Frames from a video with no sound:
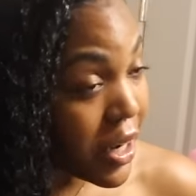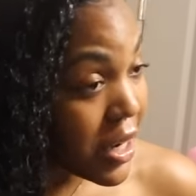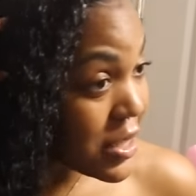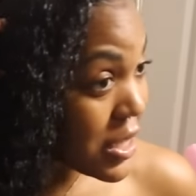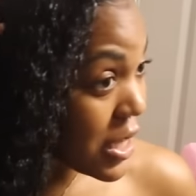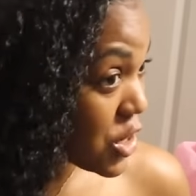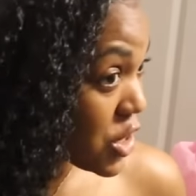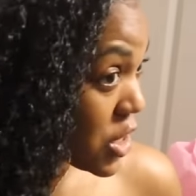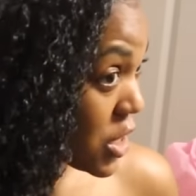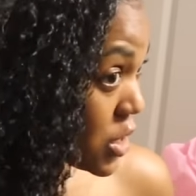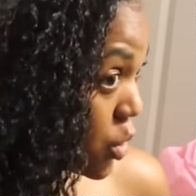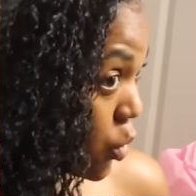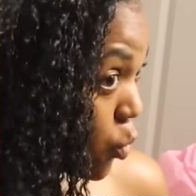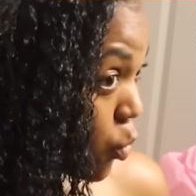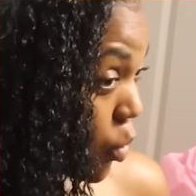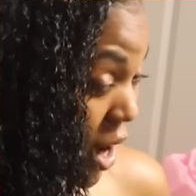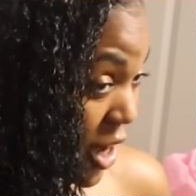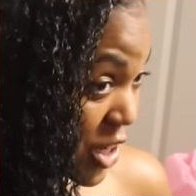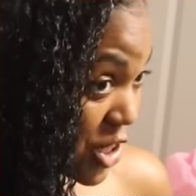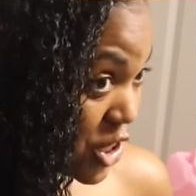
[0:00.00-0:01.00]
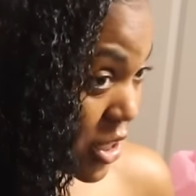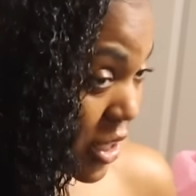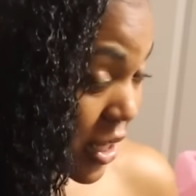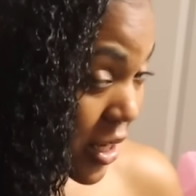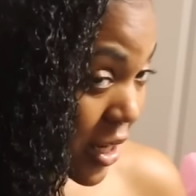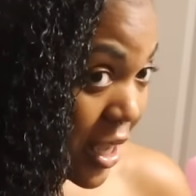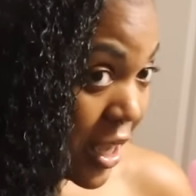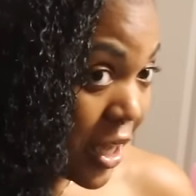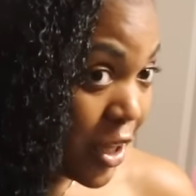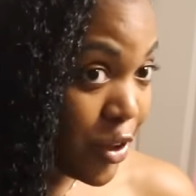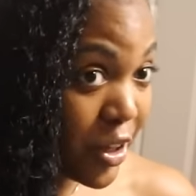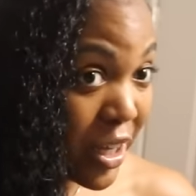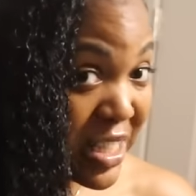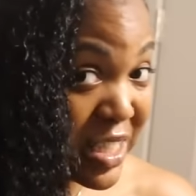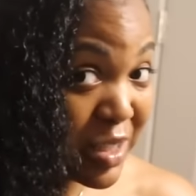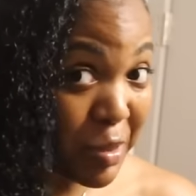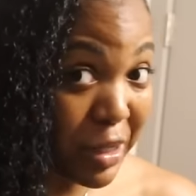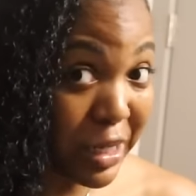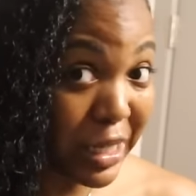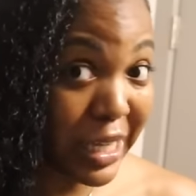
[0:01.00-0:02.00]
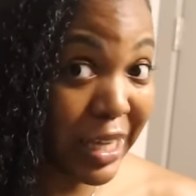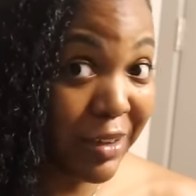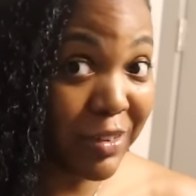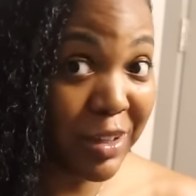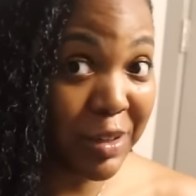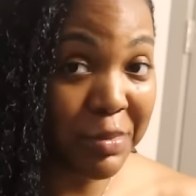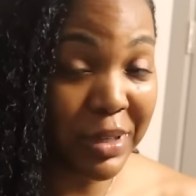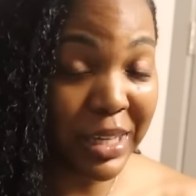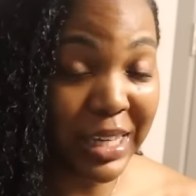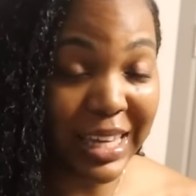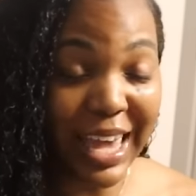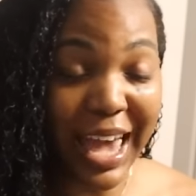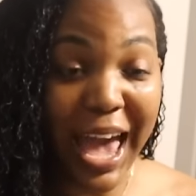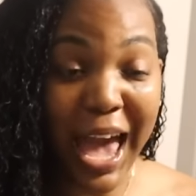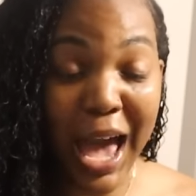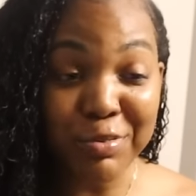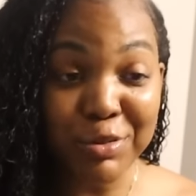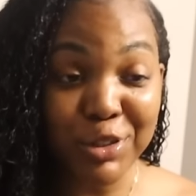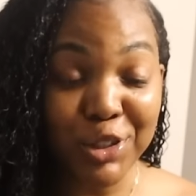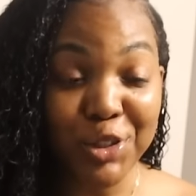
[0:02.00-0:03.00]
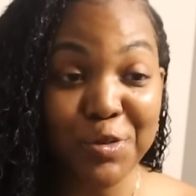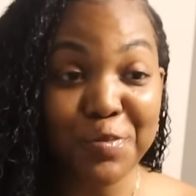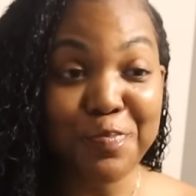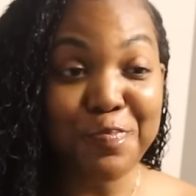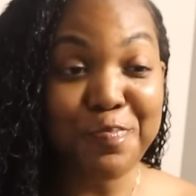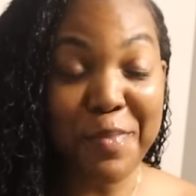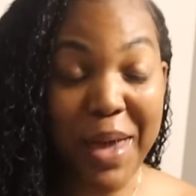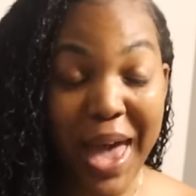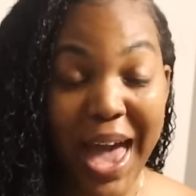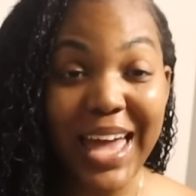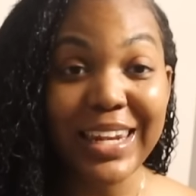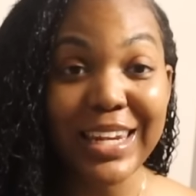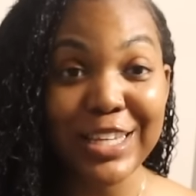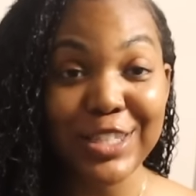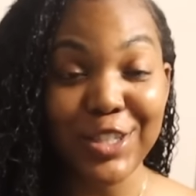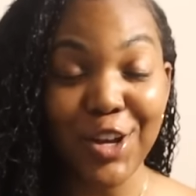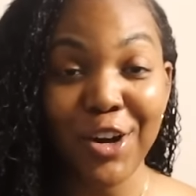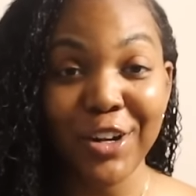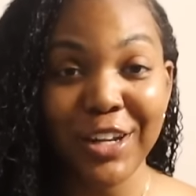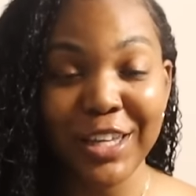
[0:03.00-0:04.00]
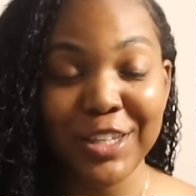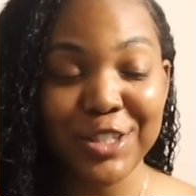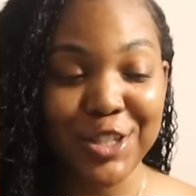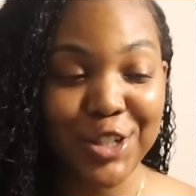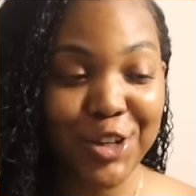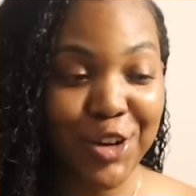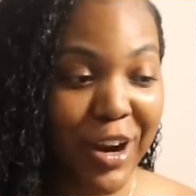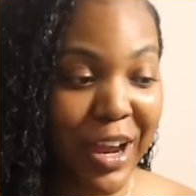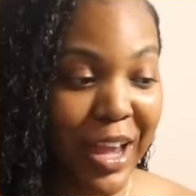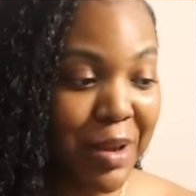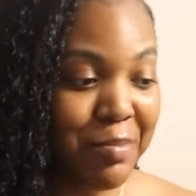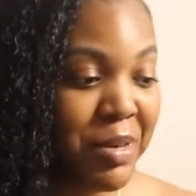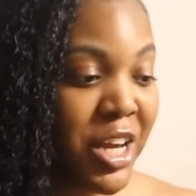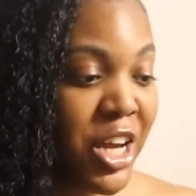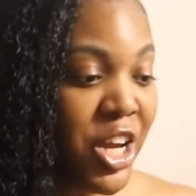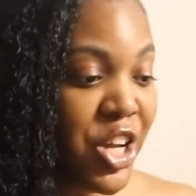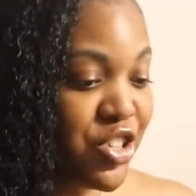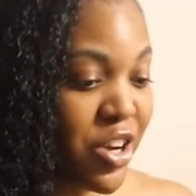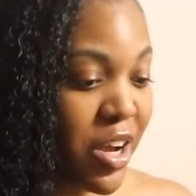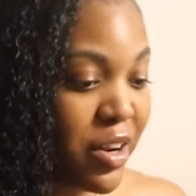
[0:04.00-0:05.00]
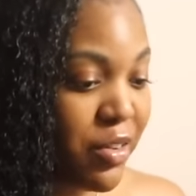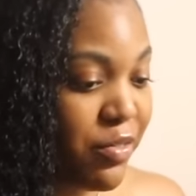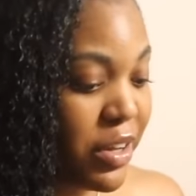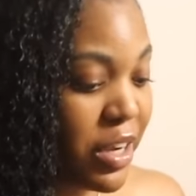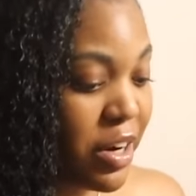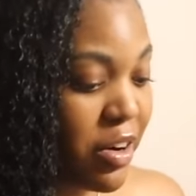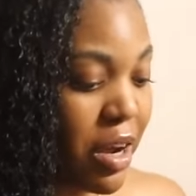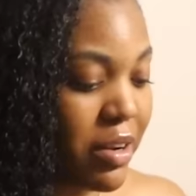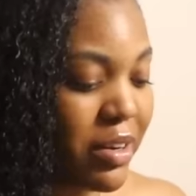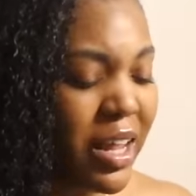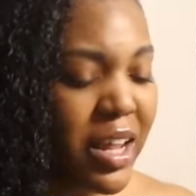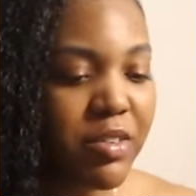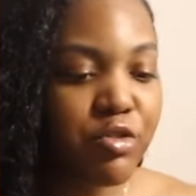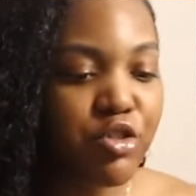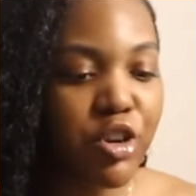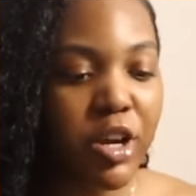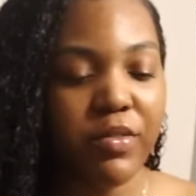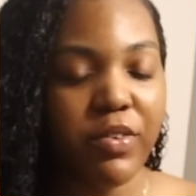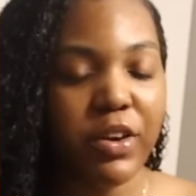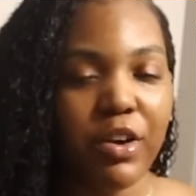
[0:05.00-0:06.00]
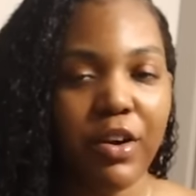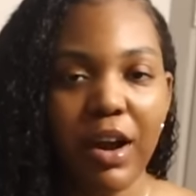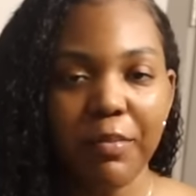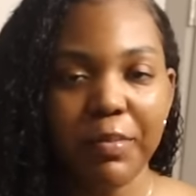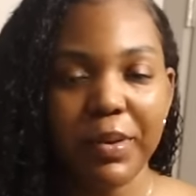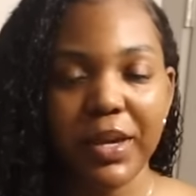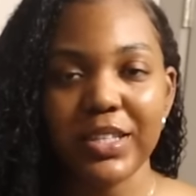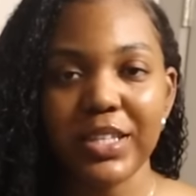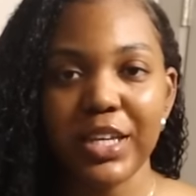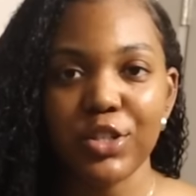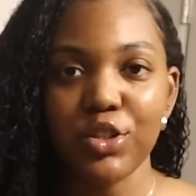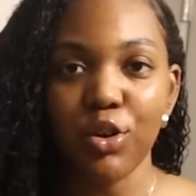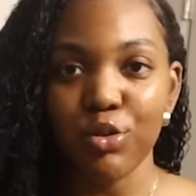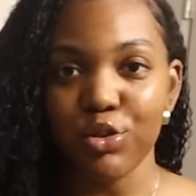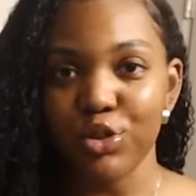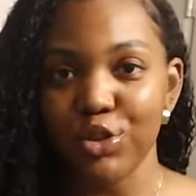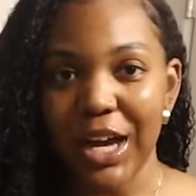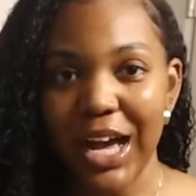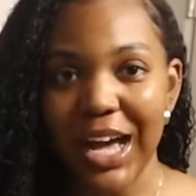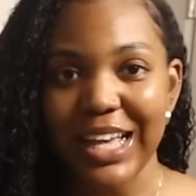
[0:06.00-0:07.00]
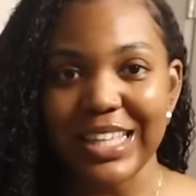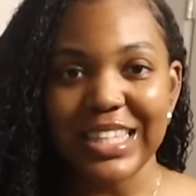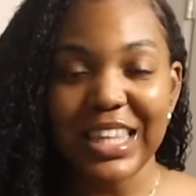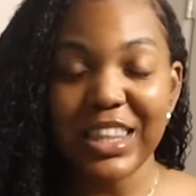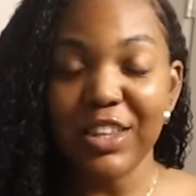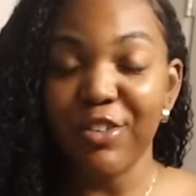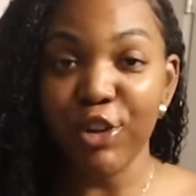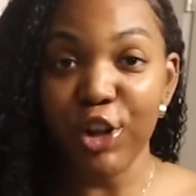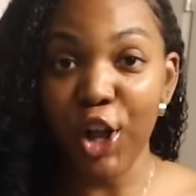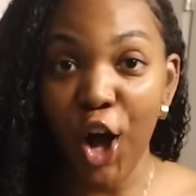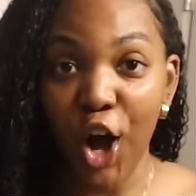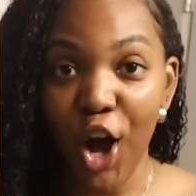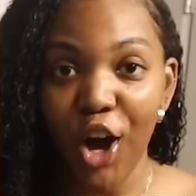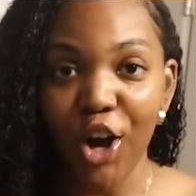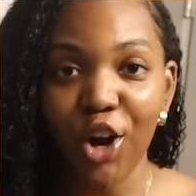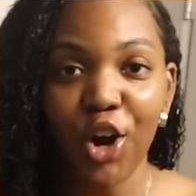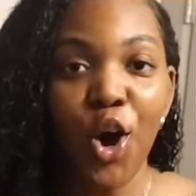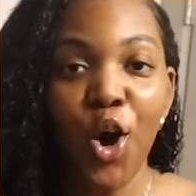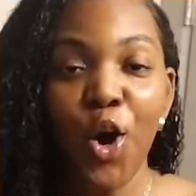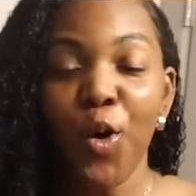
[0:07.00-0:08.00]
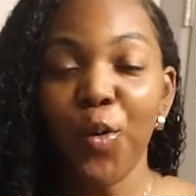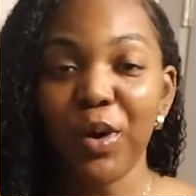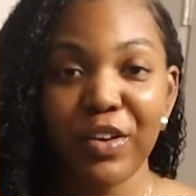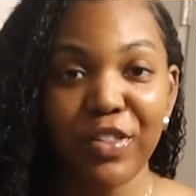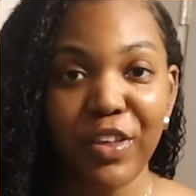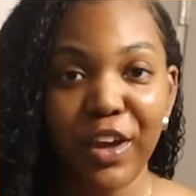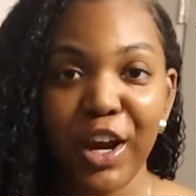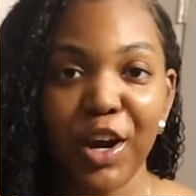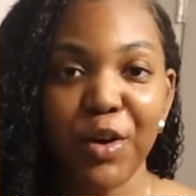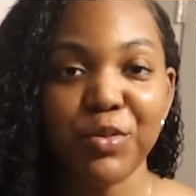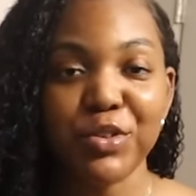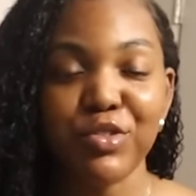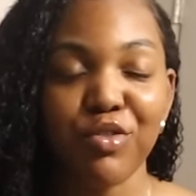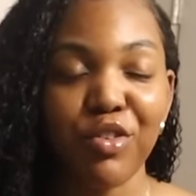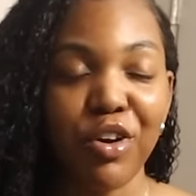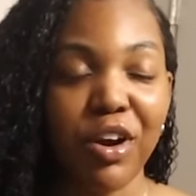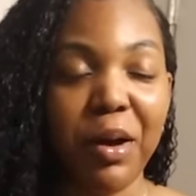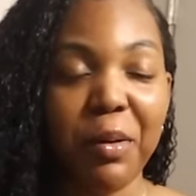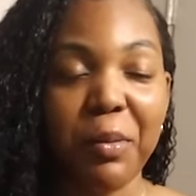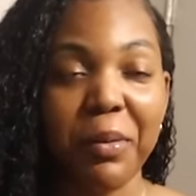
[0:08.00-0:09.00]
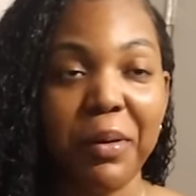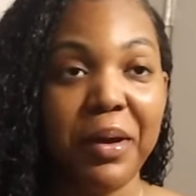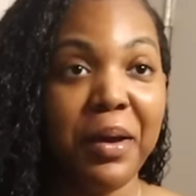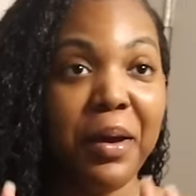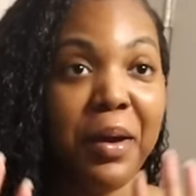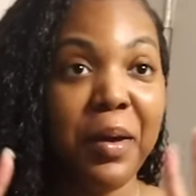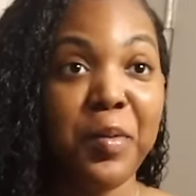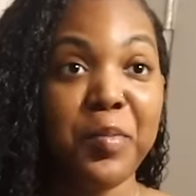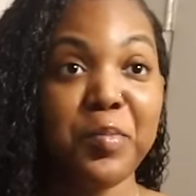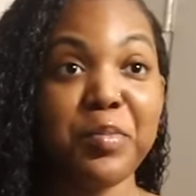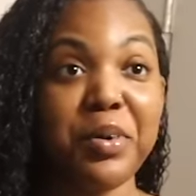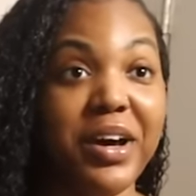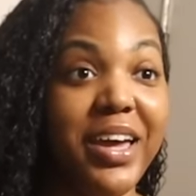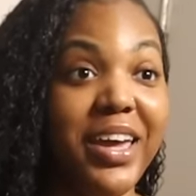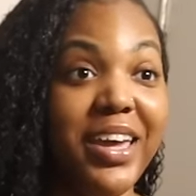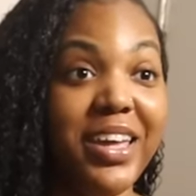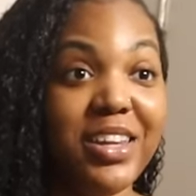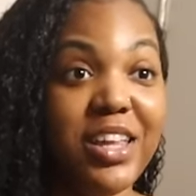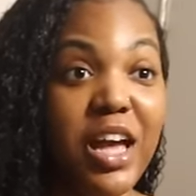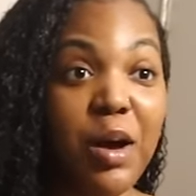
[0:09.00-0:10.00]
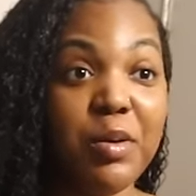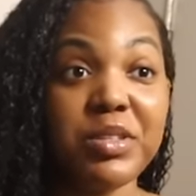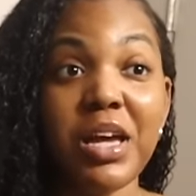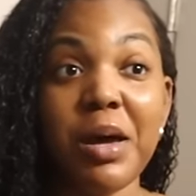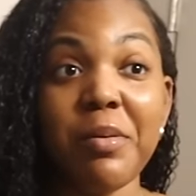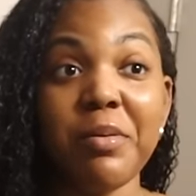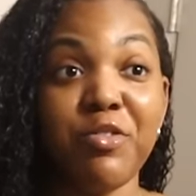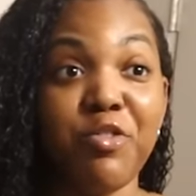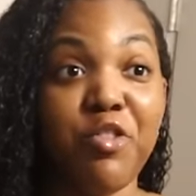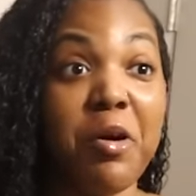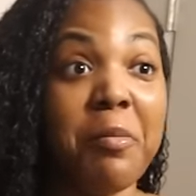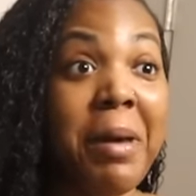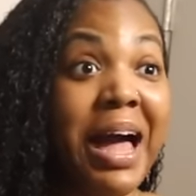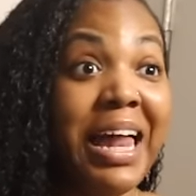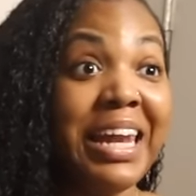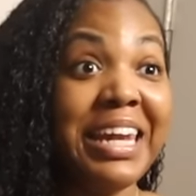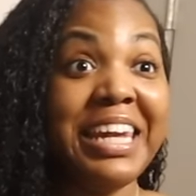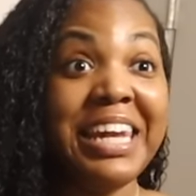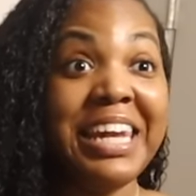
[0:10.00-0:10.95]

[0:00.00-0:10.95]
because I just washed it. You guys have been giving me absolute madness on Instagram trying to figure out, not trying to figure out, because I told you guys in the vlog where the hair was from, but y'all was coming for my